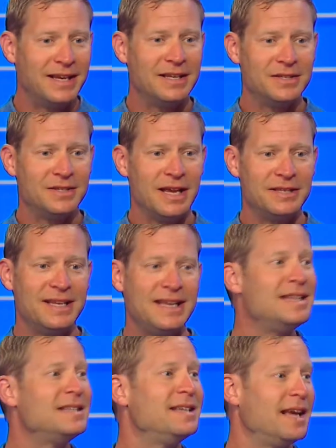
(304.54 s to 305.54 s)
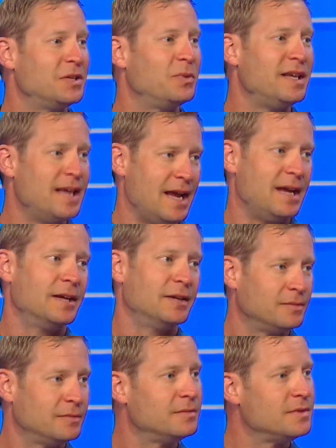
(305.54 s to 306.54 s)
it as easy as we
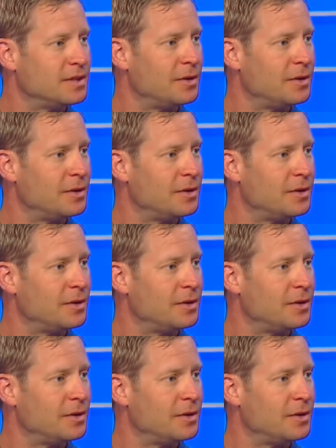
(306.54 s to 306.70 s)
can.